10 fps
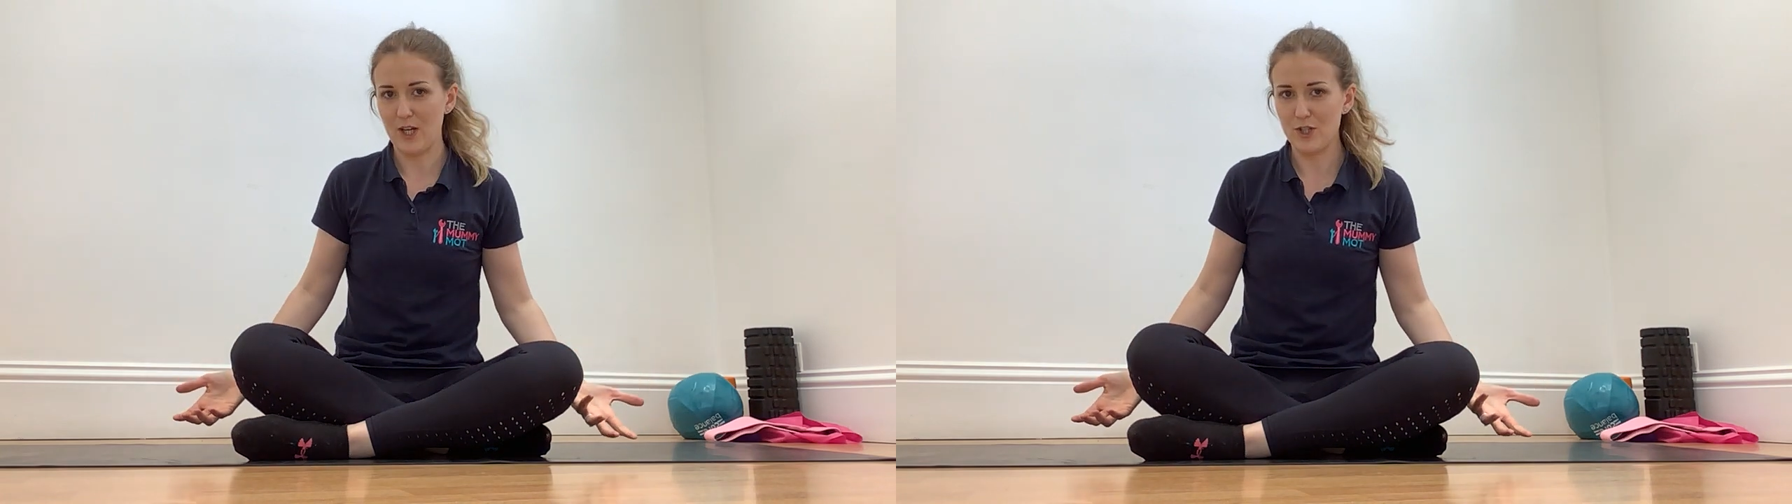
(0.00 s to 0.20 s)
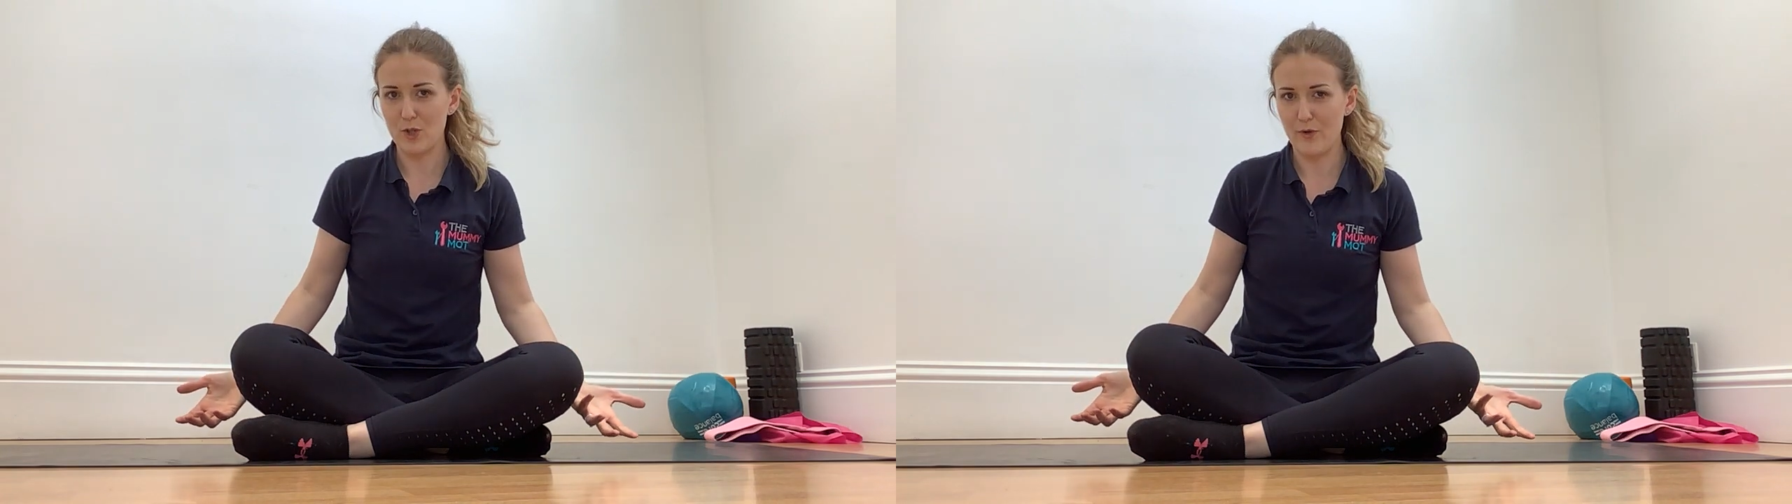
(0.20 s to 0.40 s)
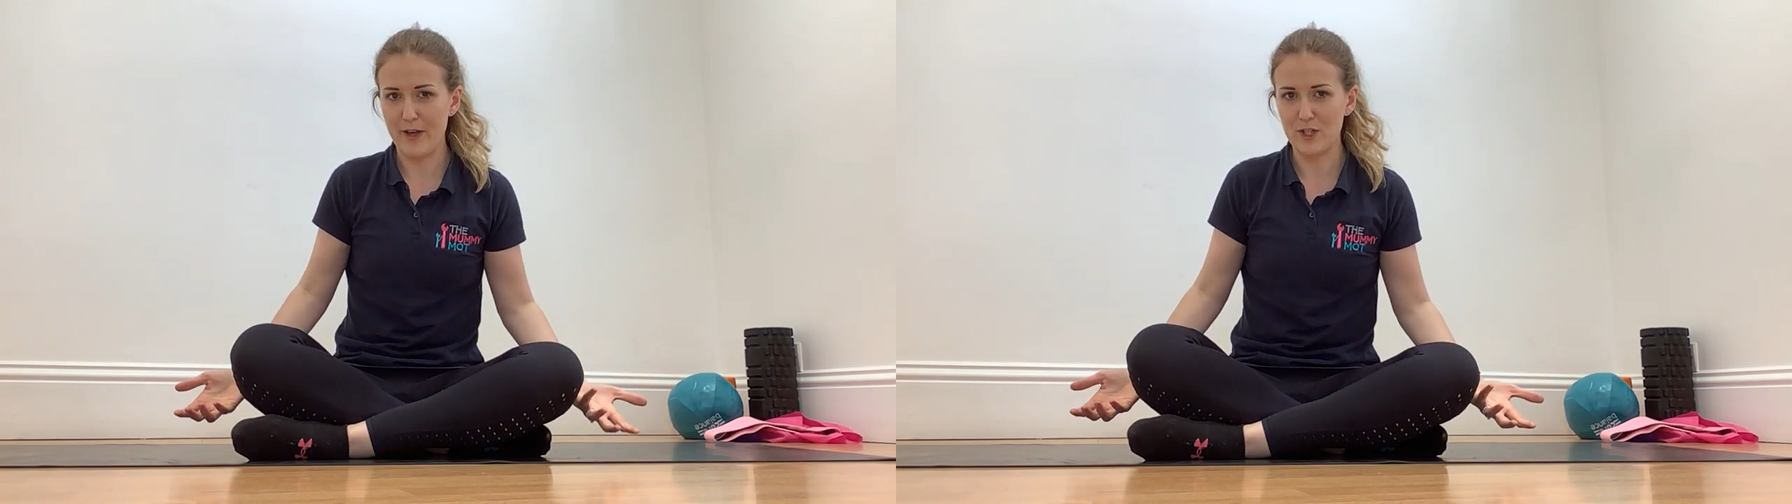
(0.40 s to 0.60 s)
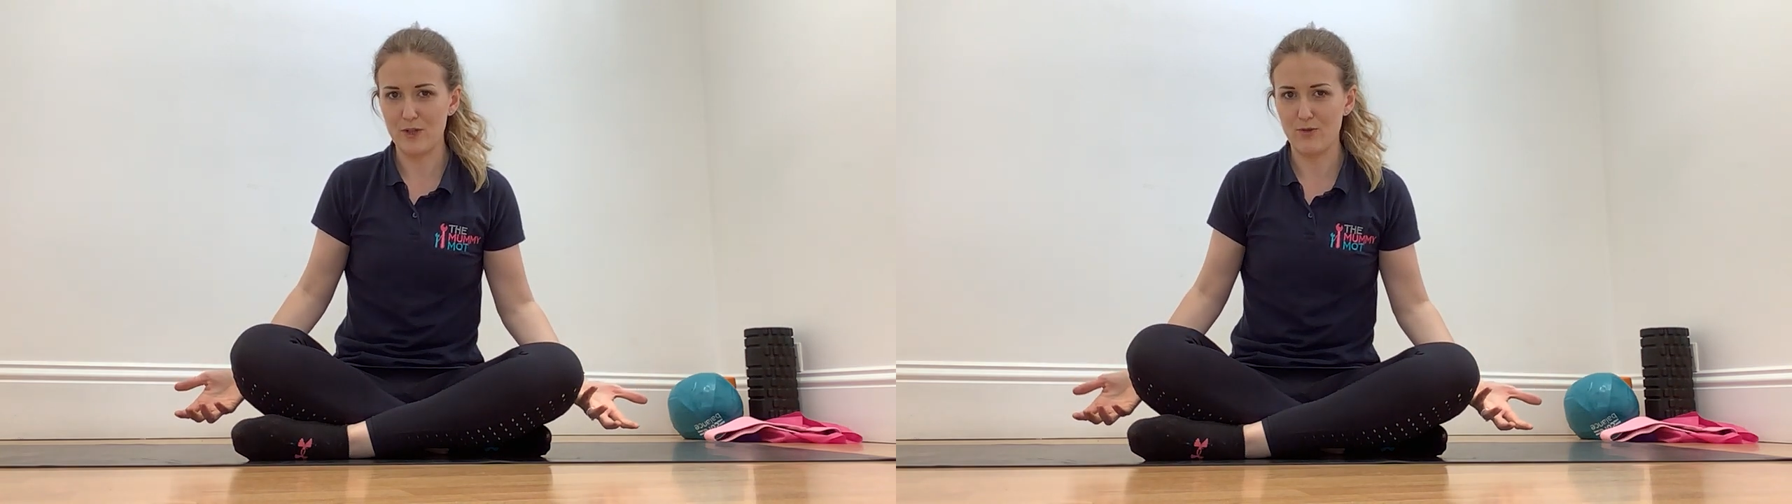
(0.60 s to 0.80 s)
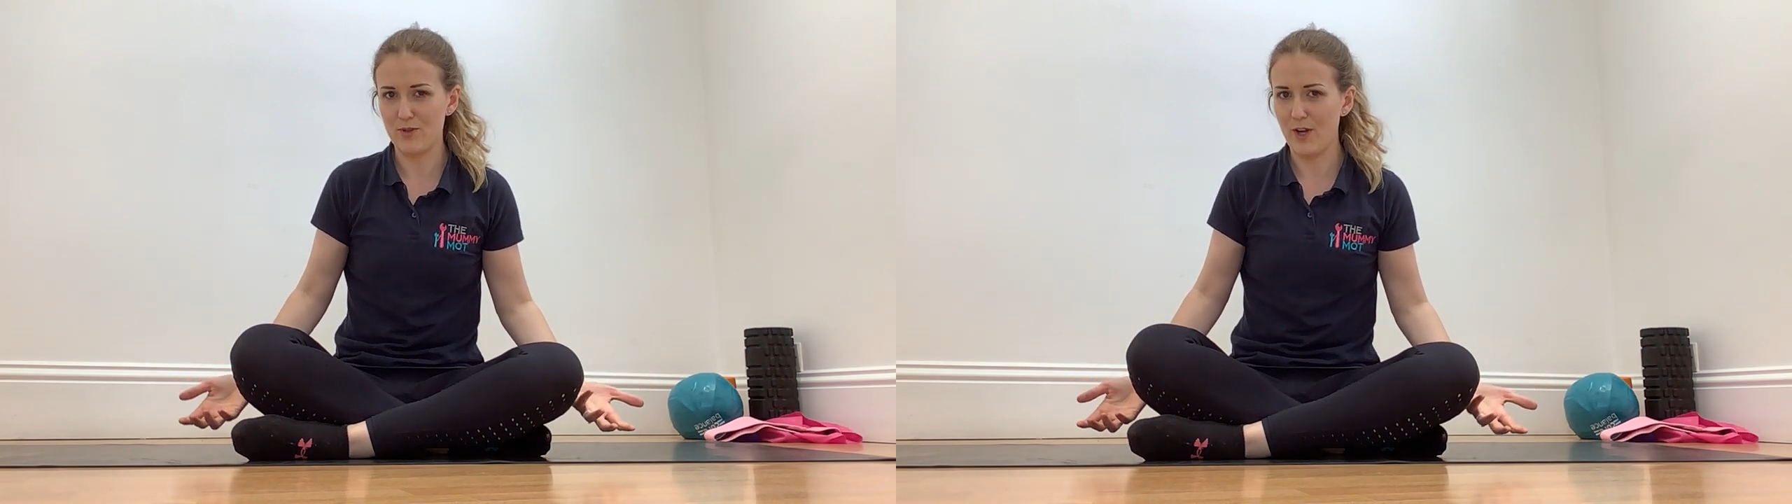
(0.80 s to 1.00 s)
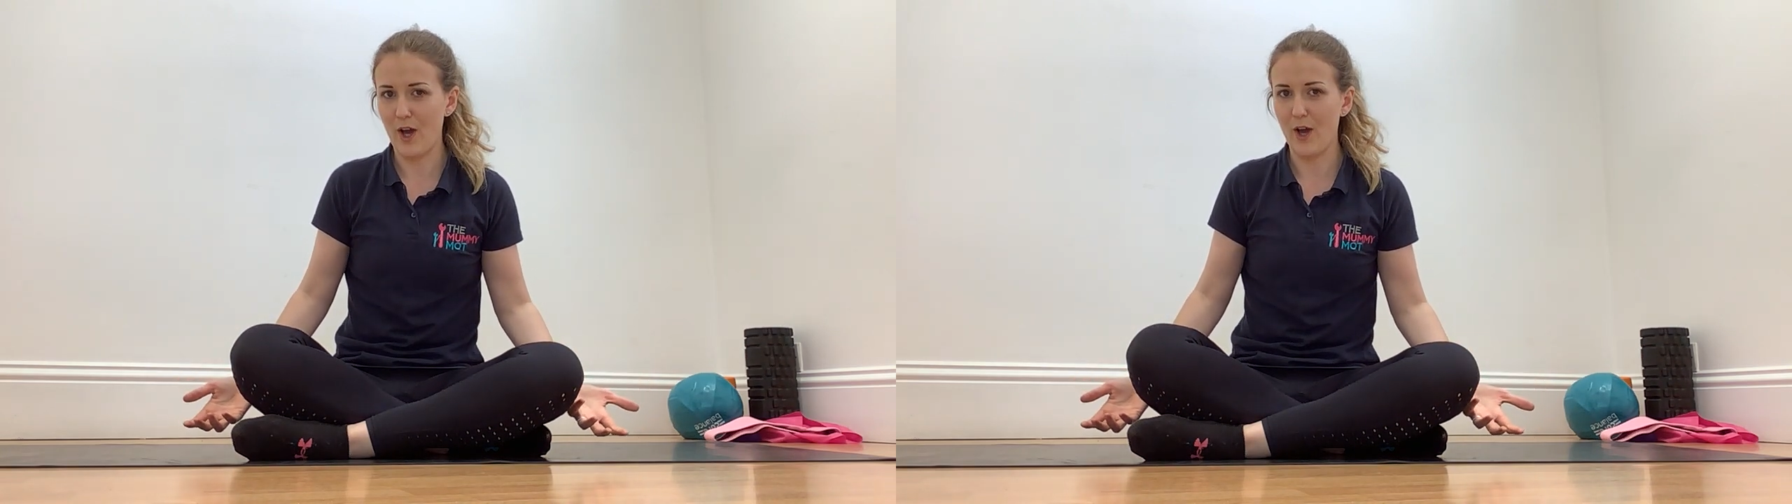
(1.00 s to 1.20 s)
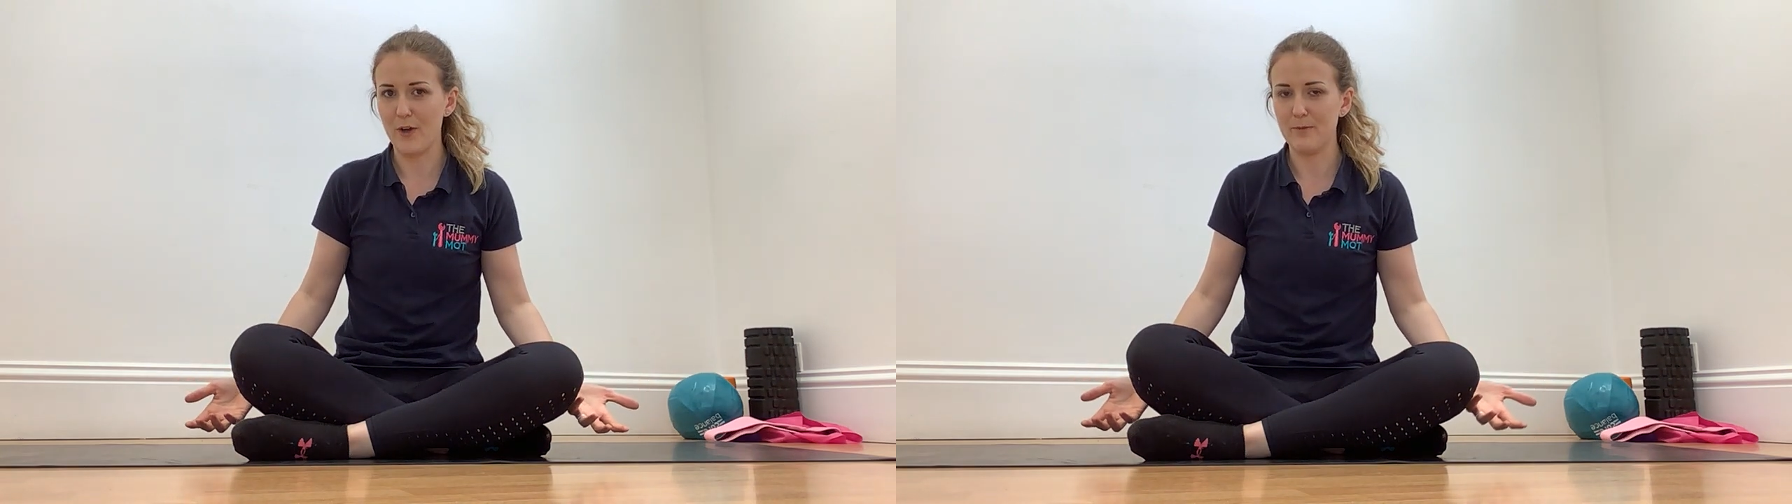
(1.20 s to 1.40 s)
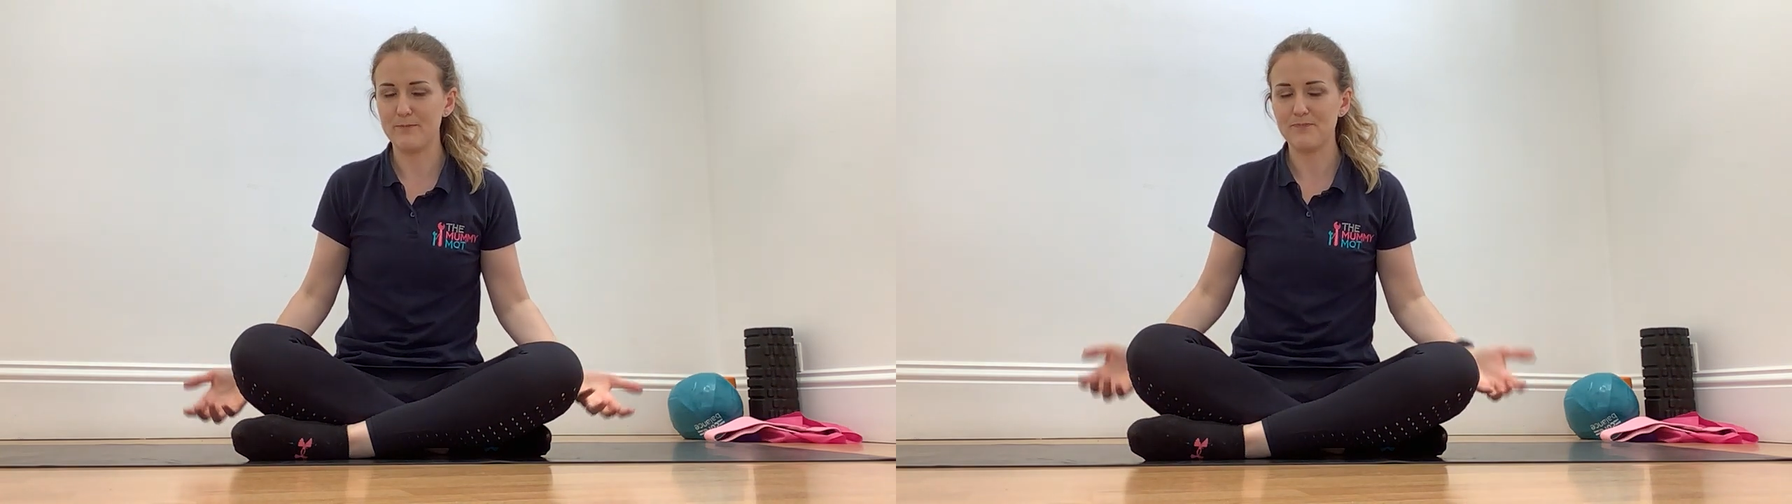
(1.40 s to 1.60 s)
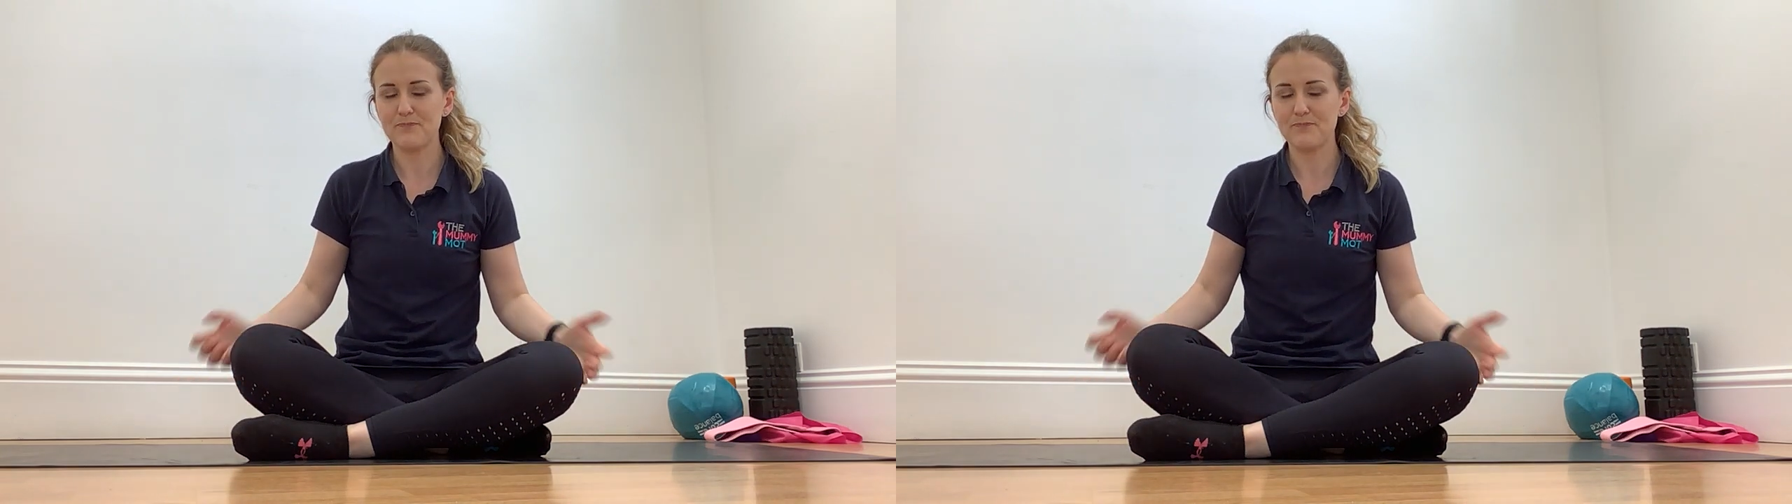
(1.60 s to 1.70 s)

can do with her children at home.